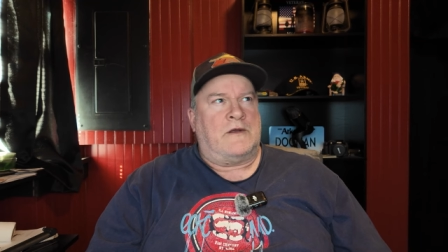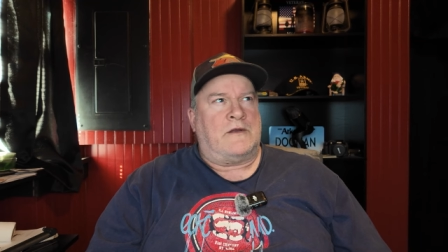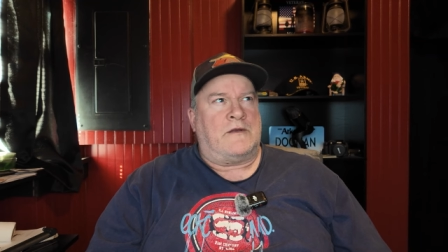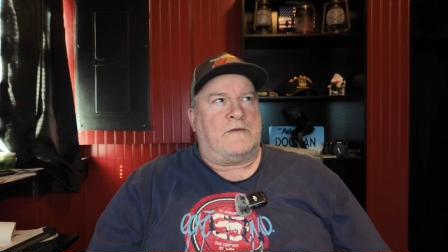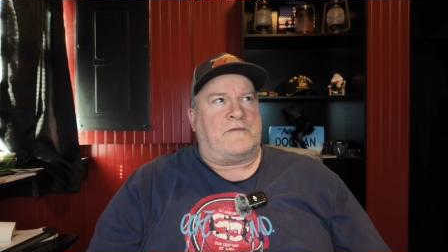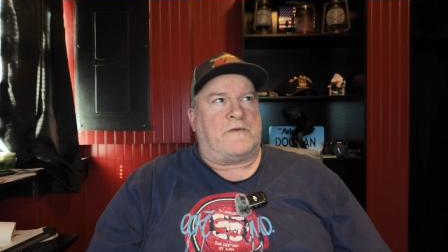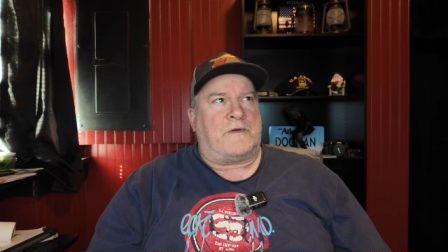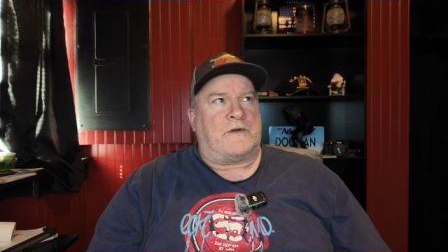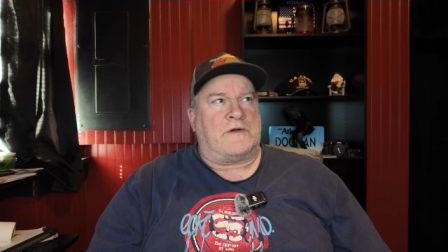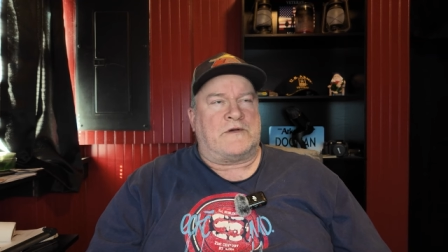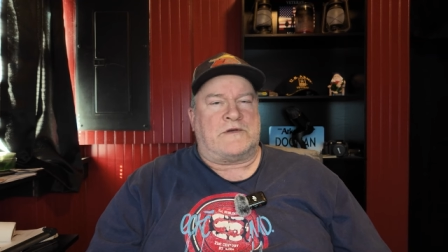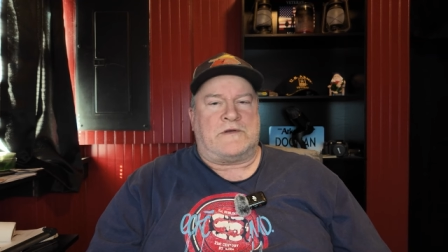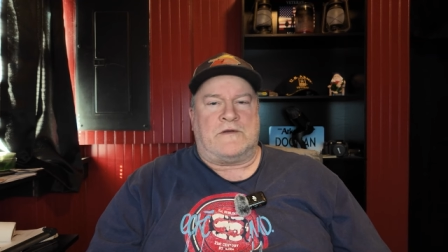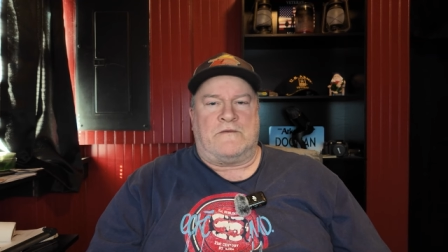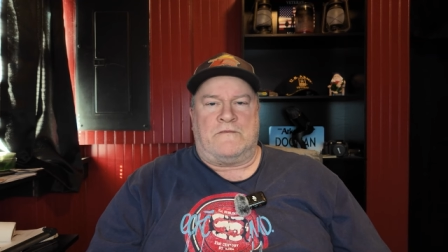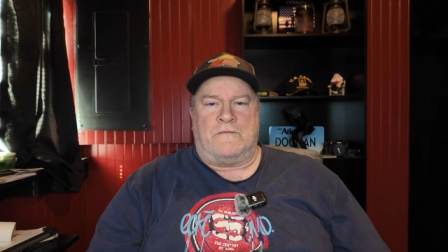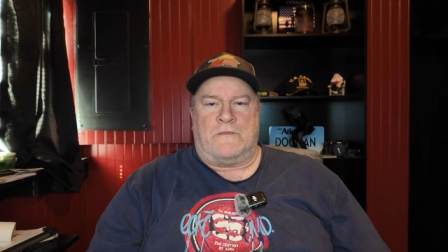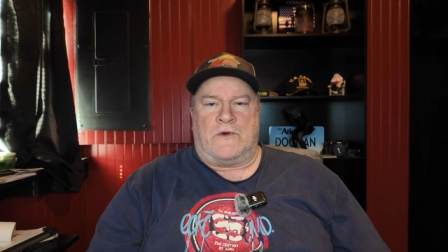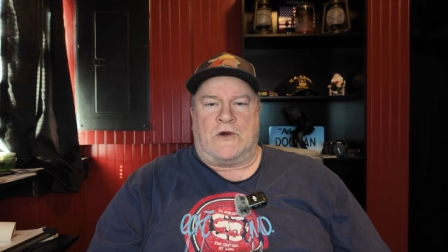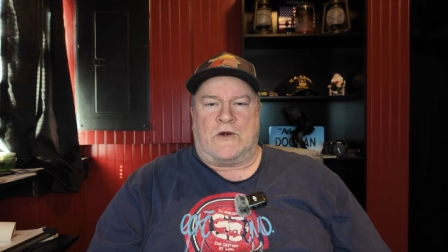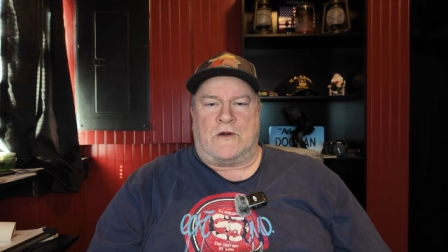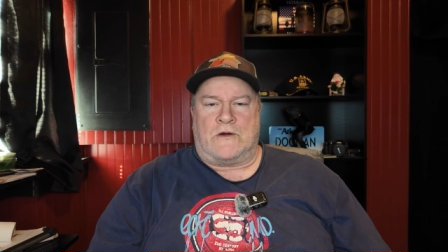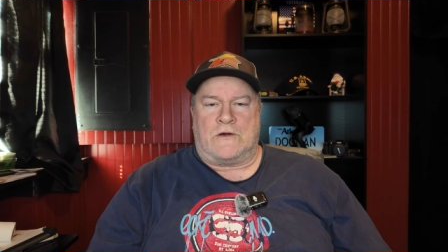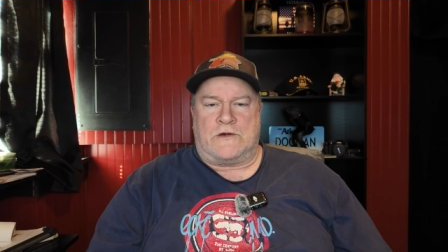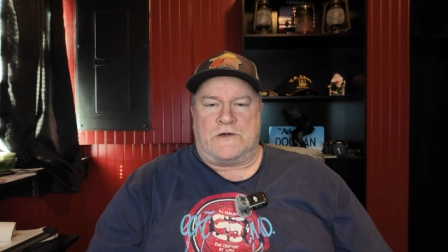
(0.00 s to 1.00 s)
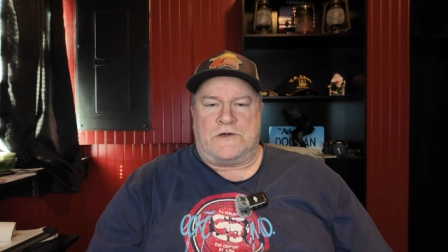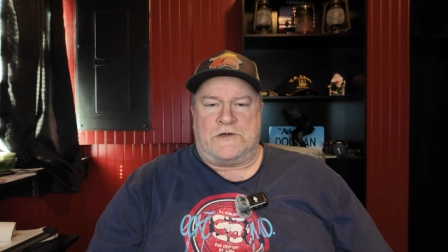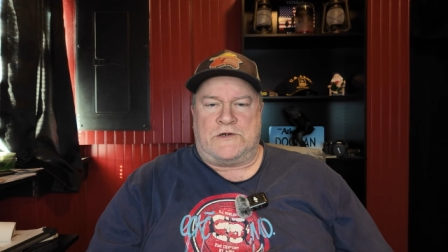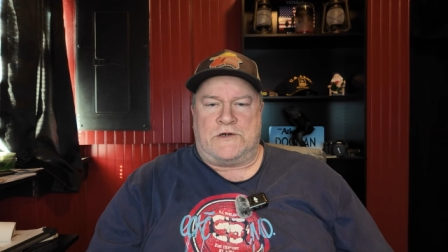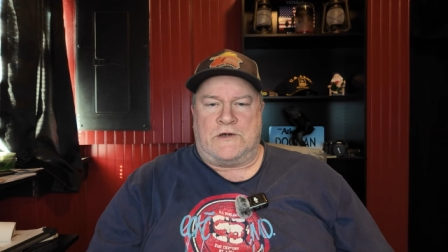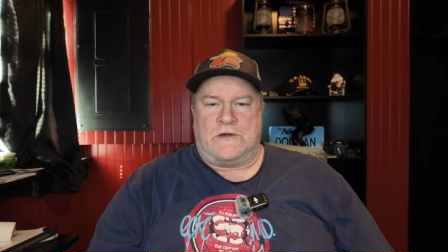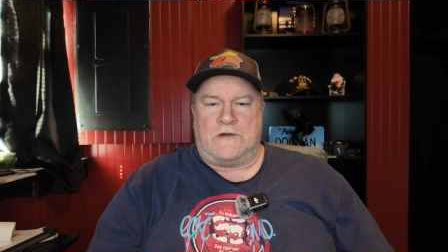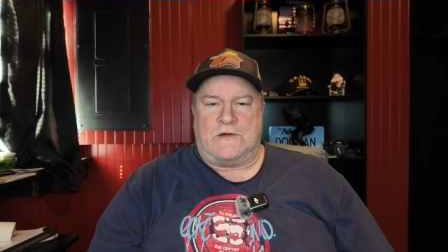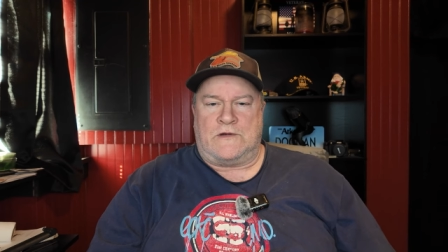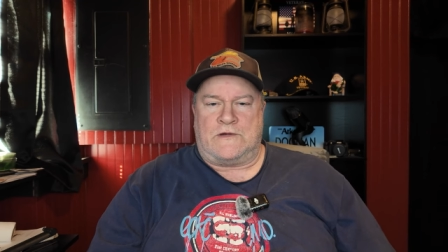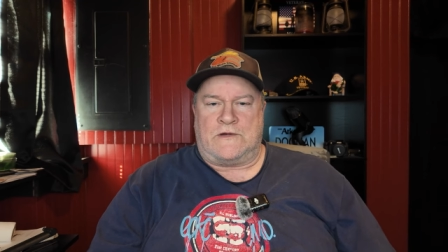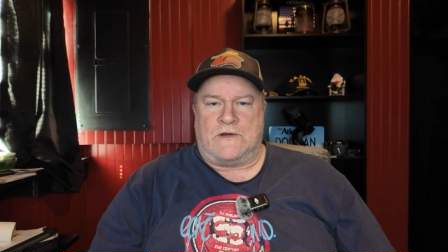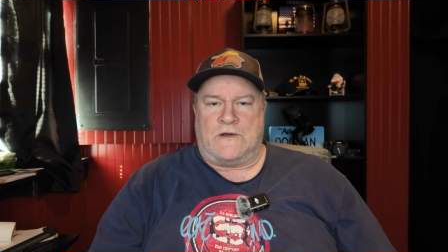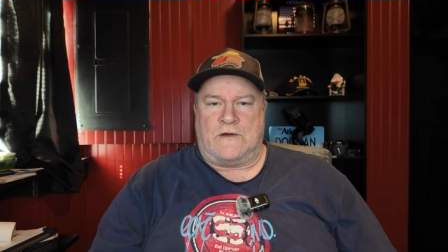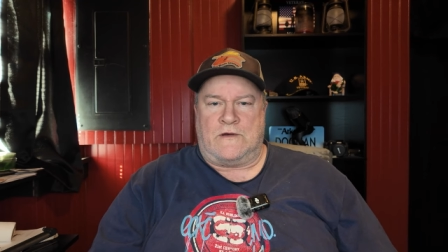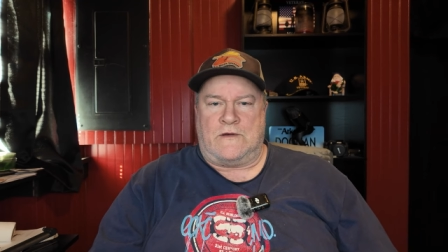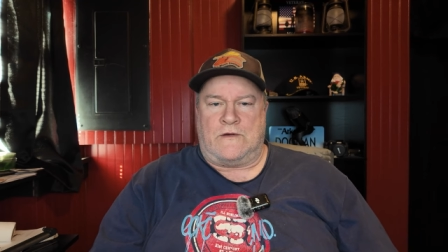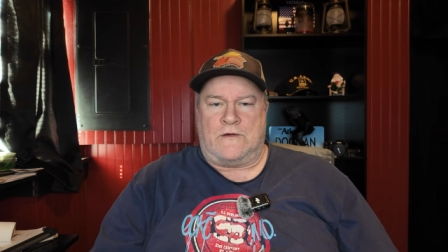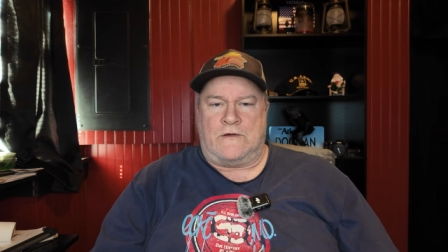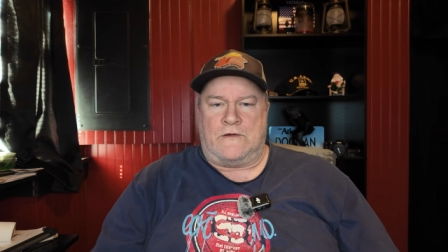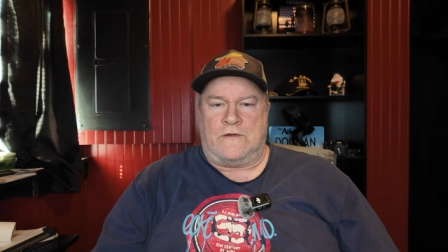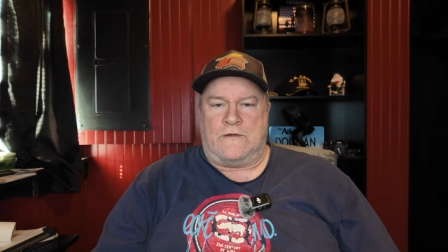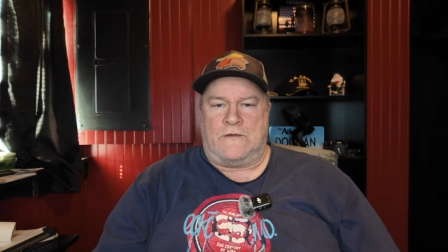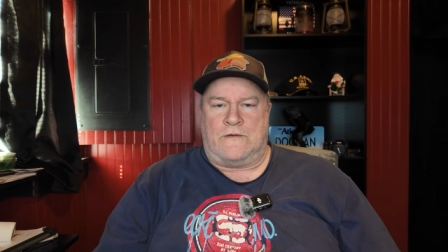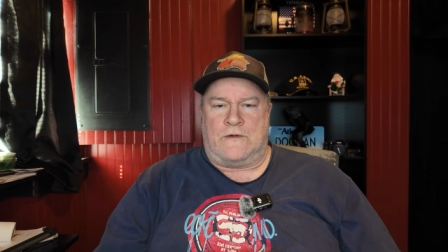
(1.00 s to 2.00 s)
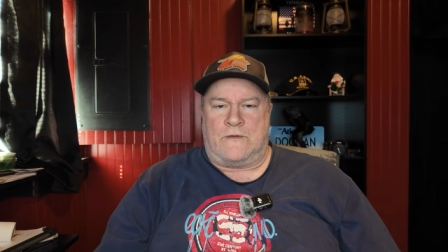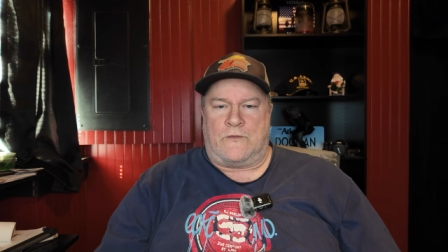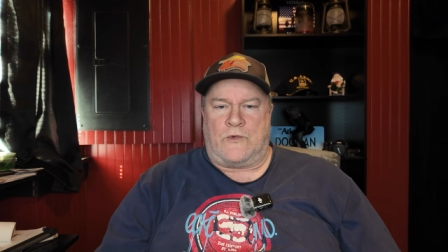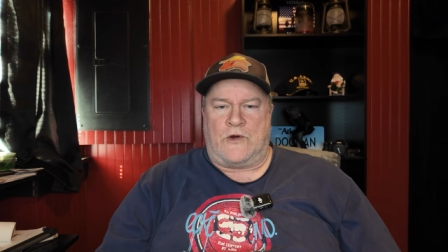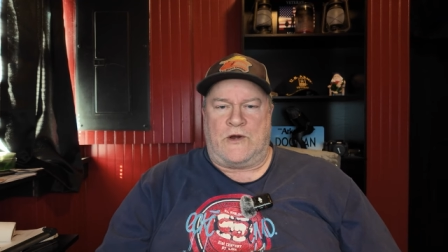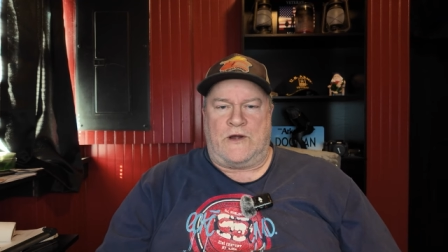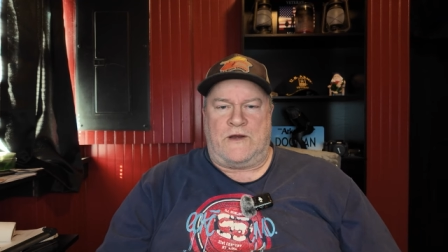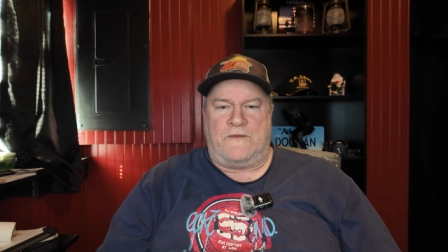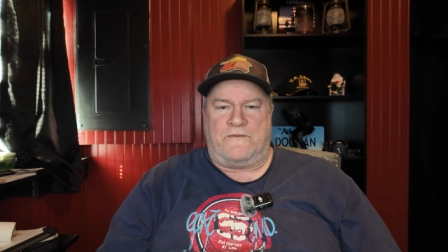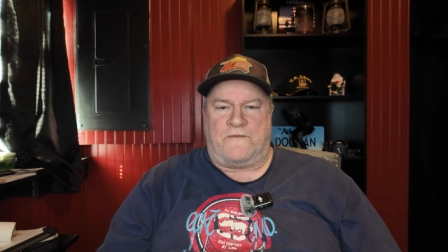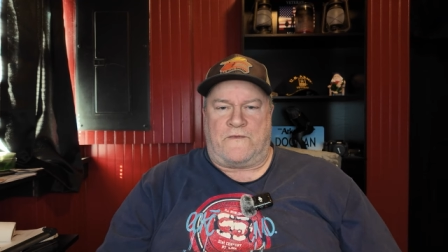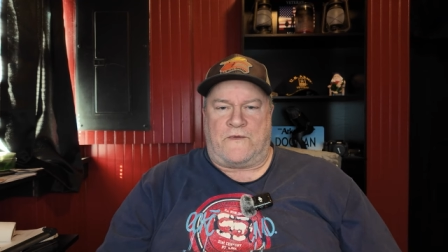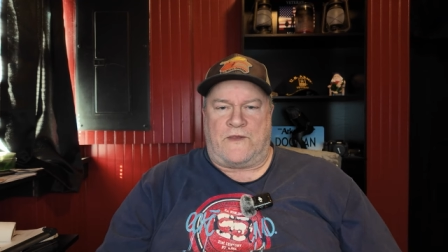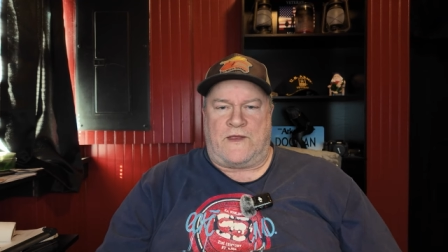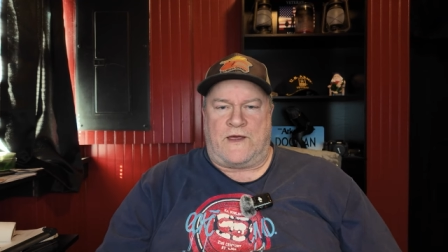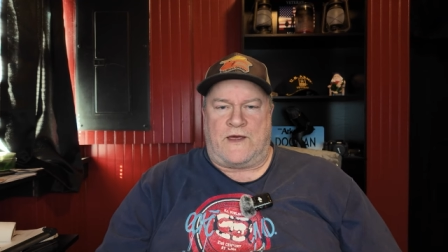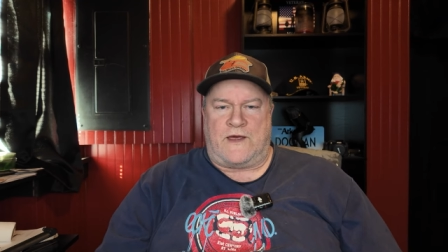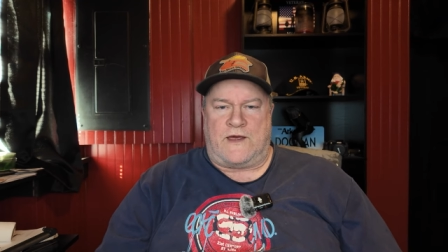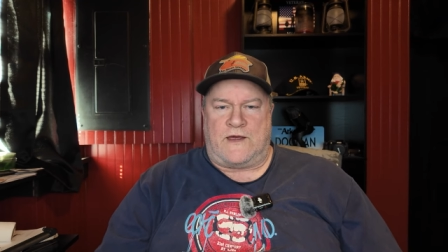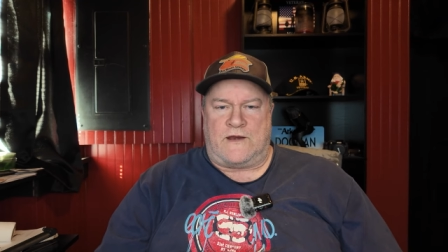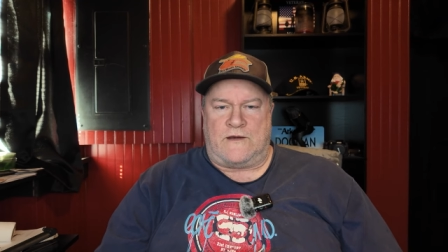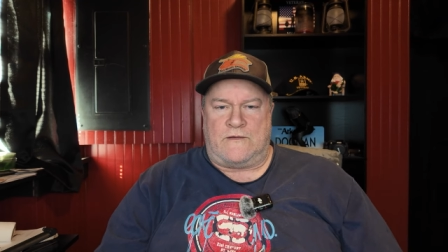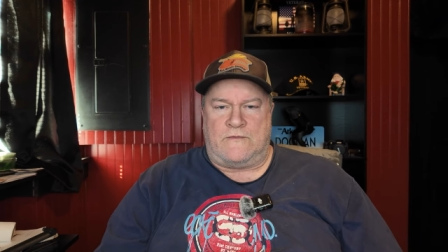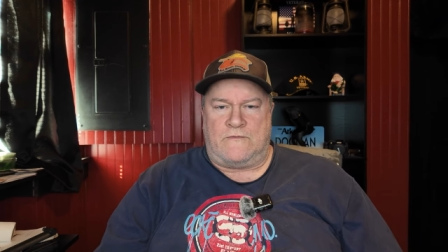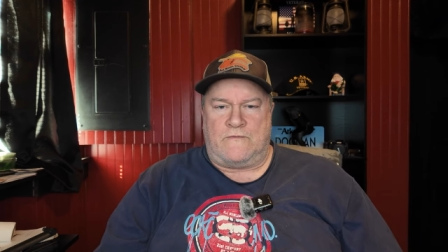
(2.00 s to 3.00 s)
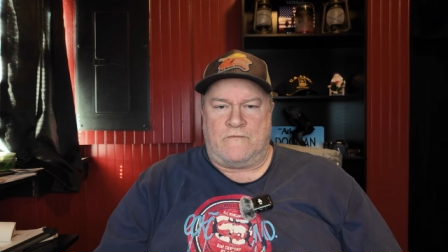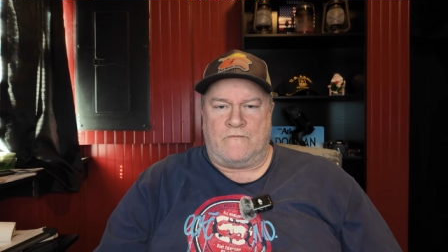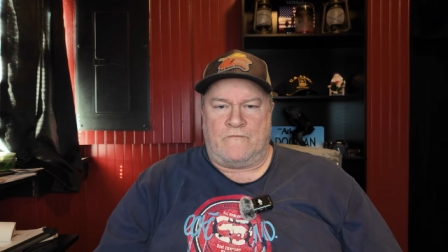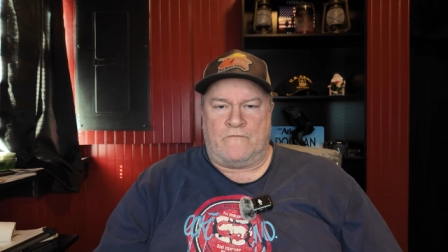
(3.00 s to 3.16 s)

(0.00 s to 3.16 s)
the 1st of March. So I'm ready for that.